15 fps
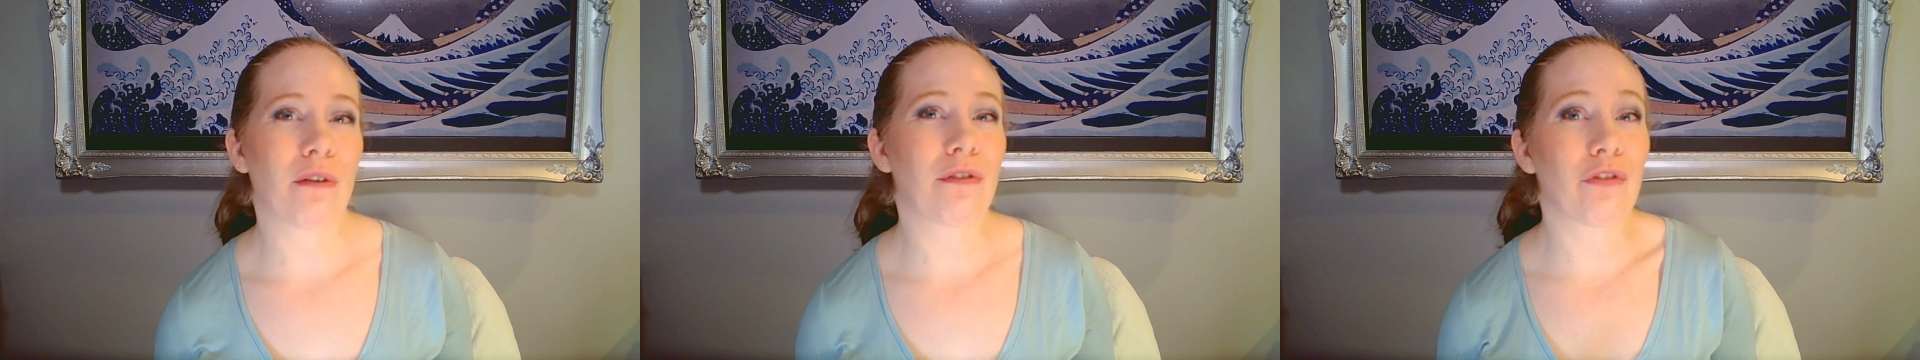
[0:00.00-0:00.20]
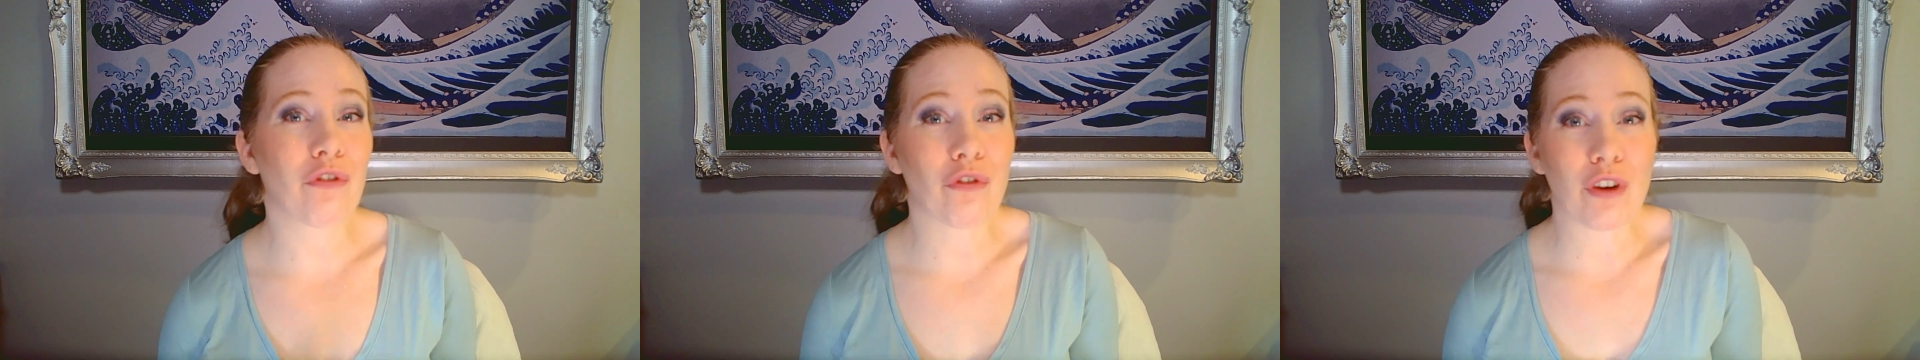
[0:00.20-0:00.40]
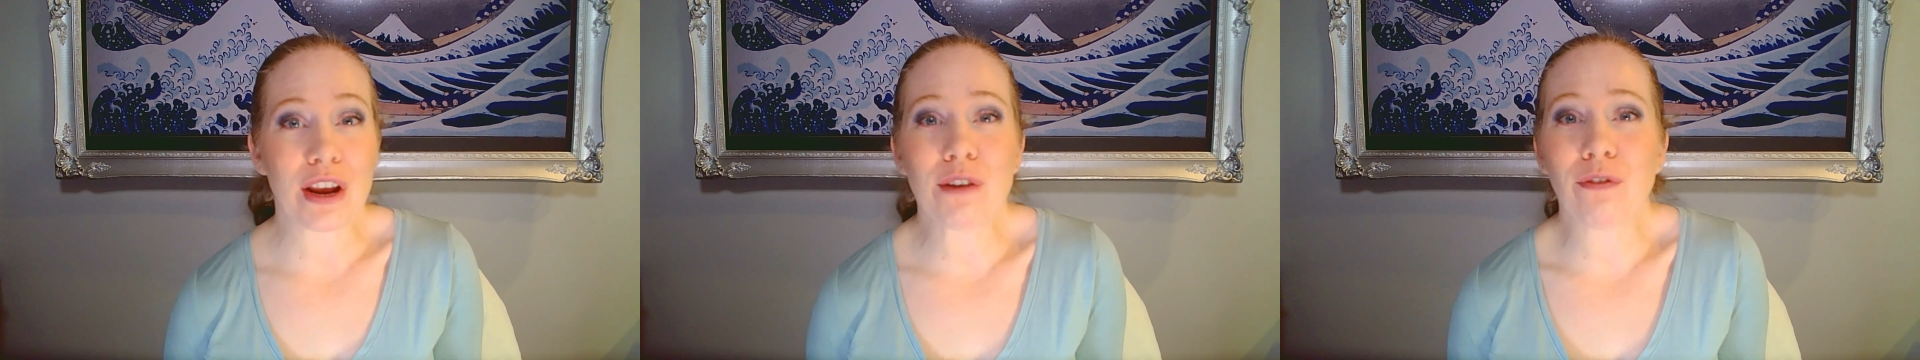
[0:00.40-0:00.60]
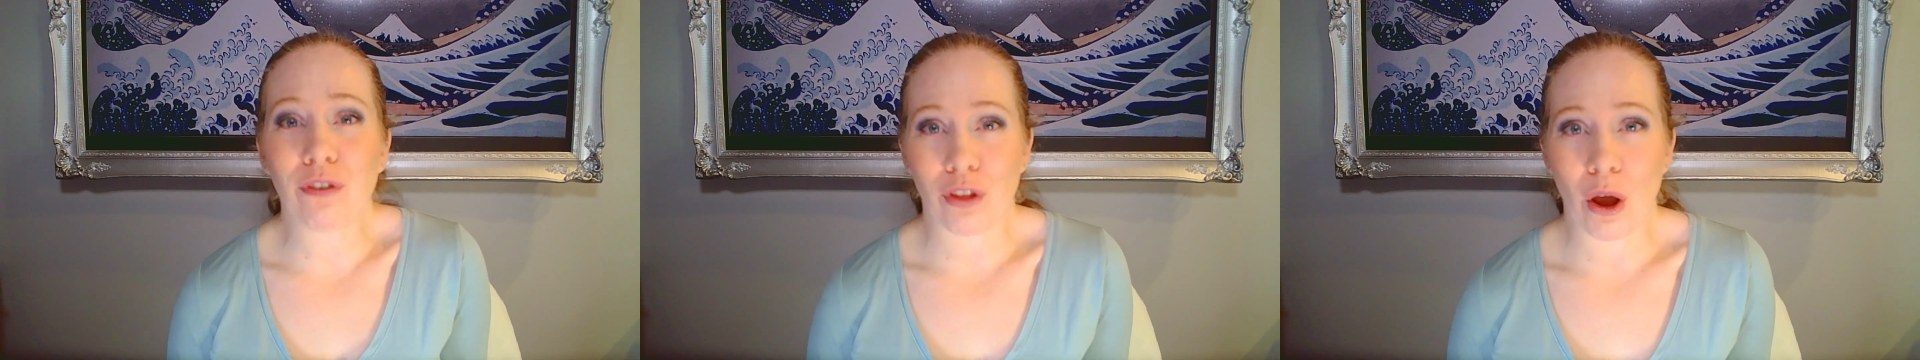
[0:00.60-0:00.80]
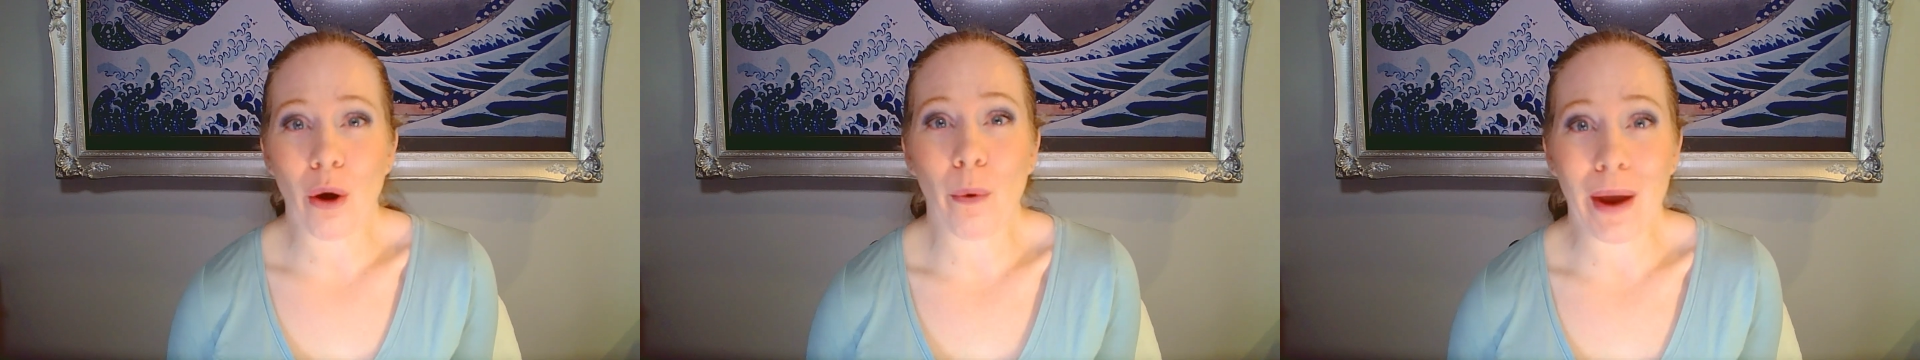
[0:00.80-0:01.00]
free
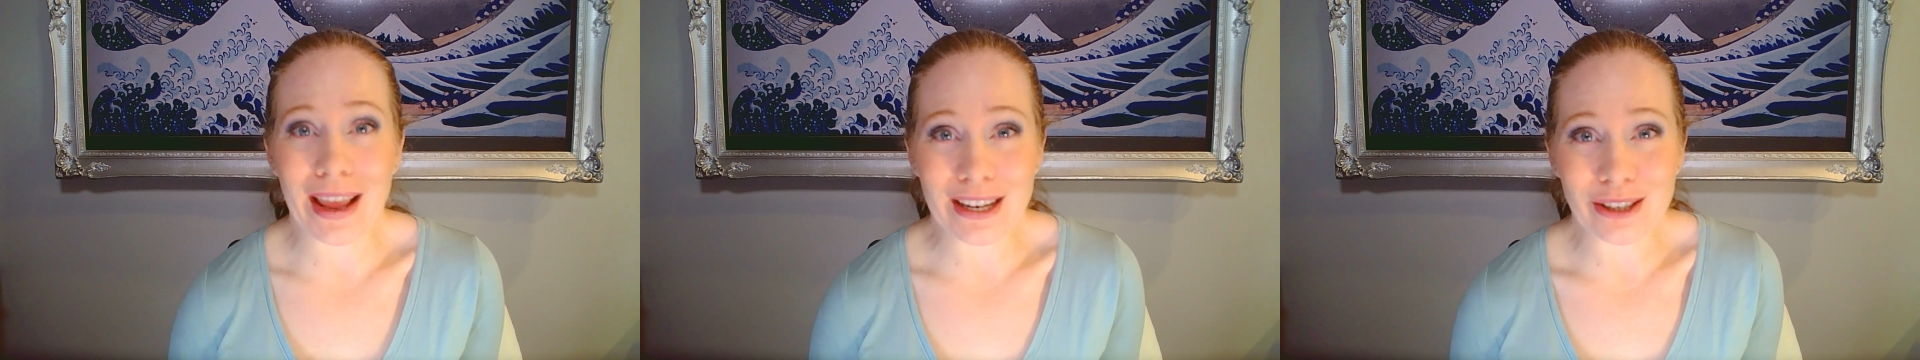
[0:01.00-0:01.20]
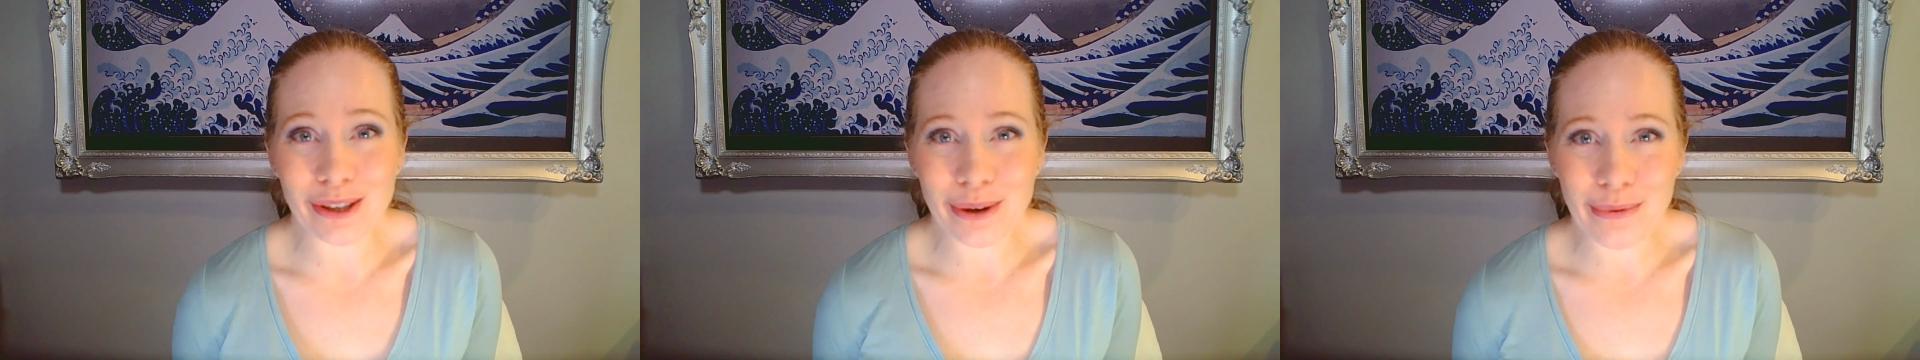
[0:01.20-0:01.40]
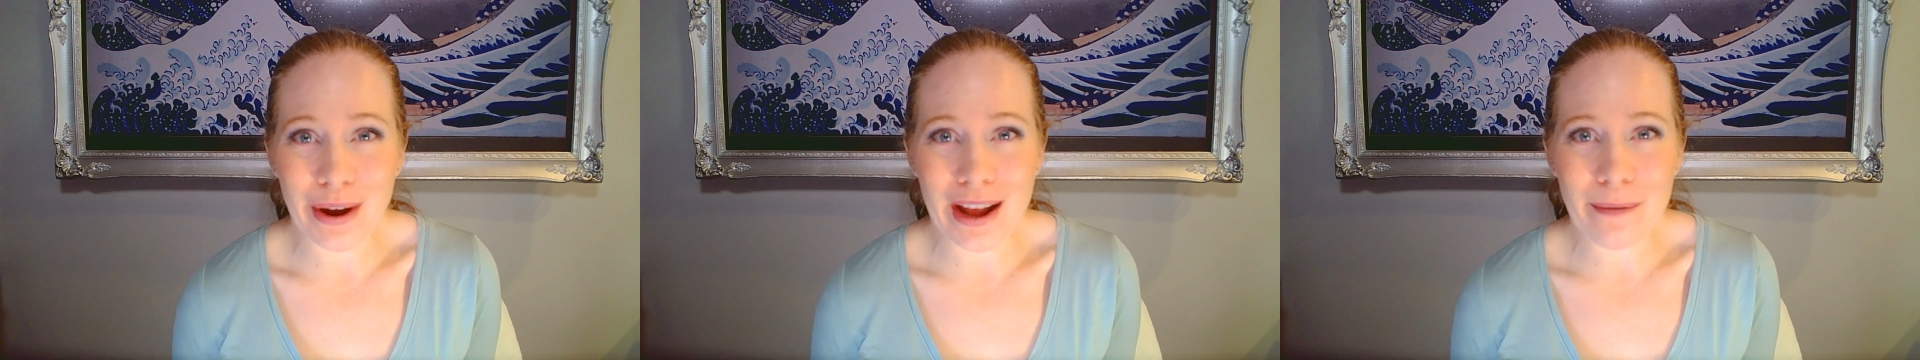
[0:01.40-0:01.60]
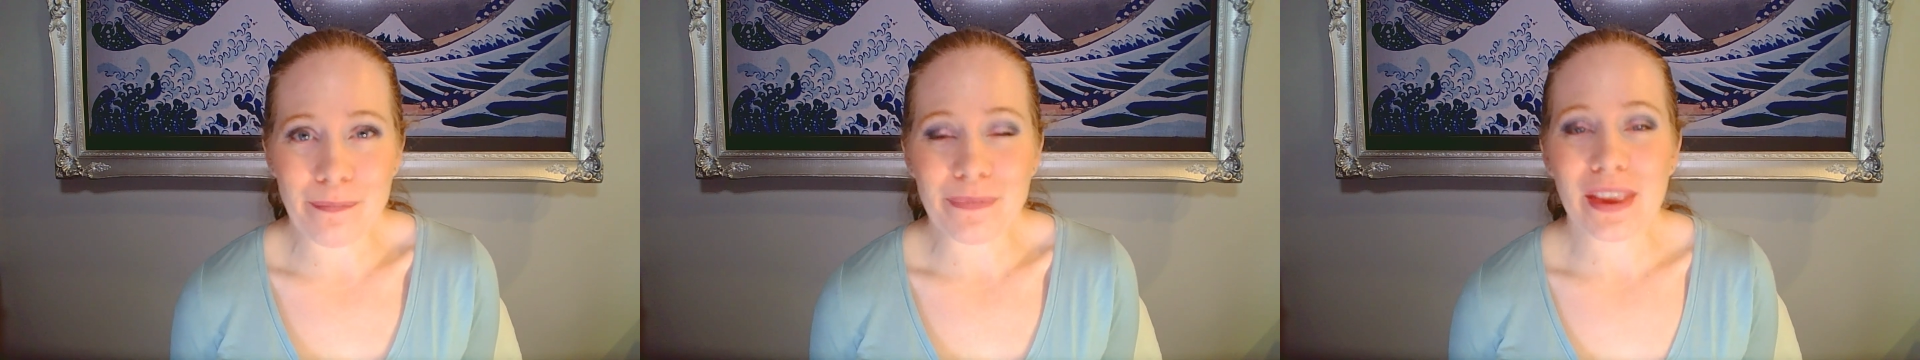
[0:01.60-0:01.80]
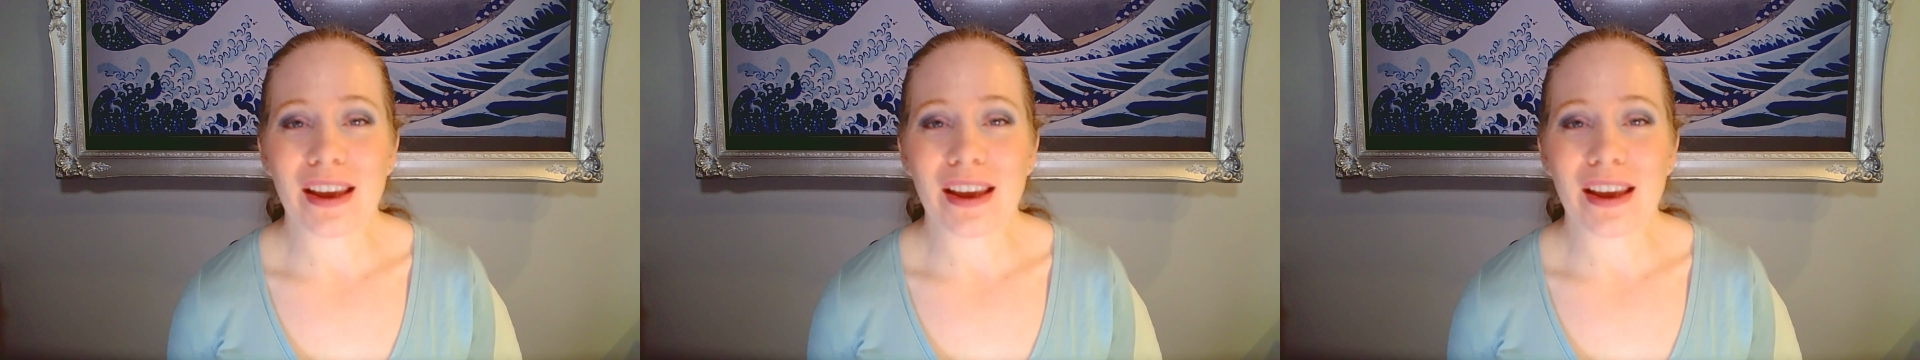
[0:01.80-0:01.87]
flow into it,